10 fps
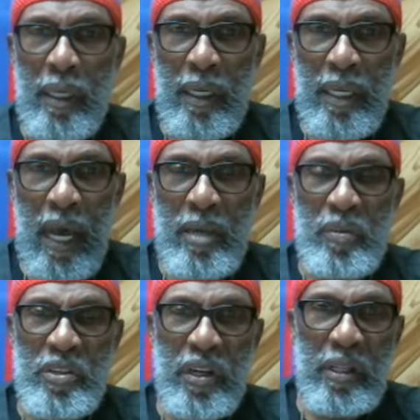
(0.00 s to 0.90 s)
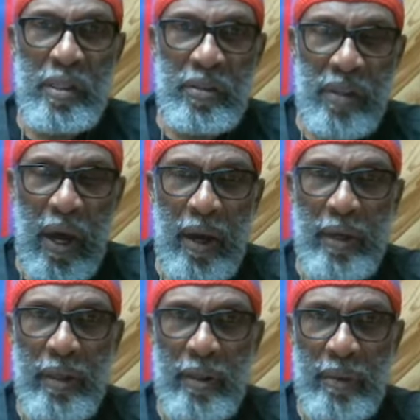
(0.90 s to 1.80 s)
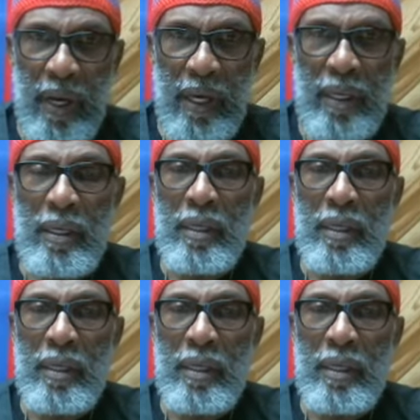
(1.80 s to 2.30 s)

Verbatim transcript: Hananiah, Mishael, and Azariah, right?